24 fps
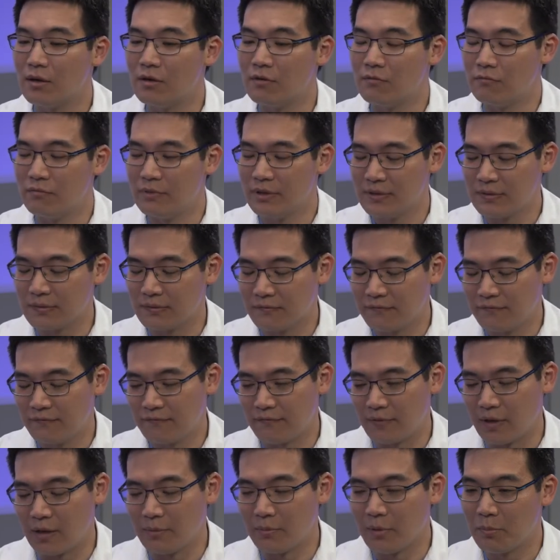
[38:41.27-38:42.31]
arisen
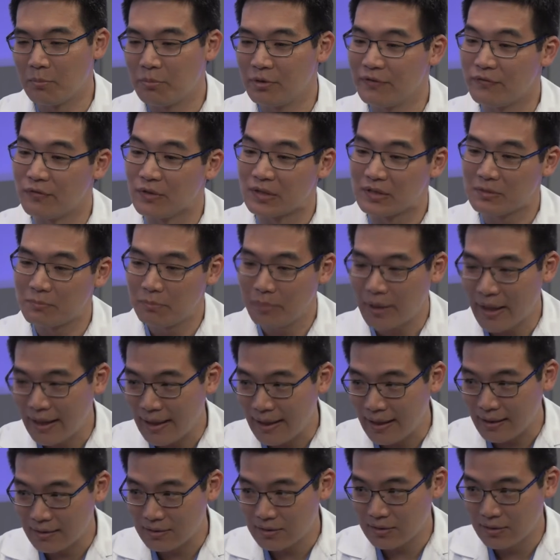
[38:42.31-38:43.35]
from a previous
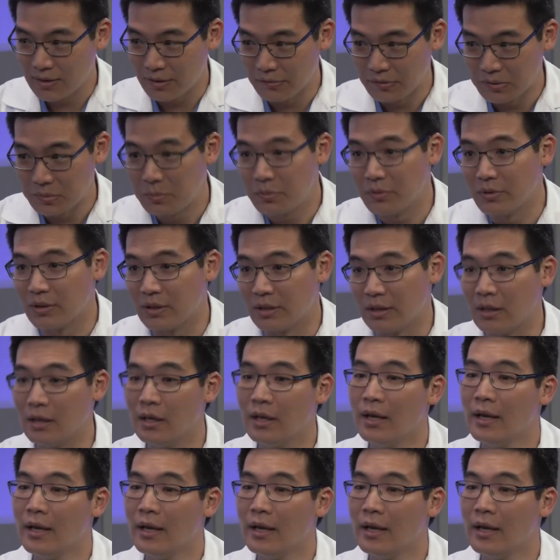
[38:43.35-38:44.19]
patch that was put in